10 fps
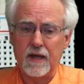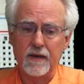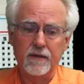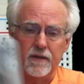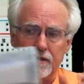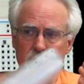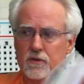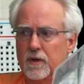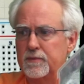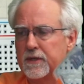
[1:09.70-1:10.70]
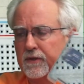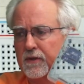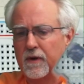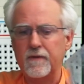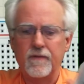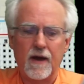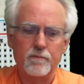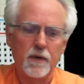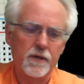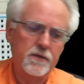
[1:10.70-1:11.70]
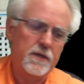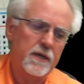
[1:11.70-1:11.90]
down in the description. 35 bucks, you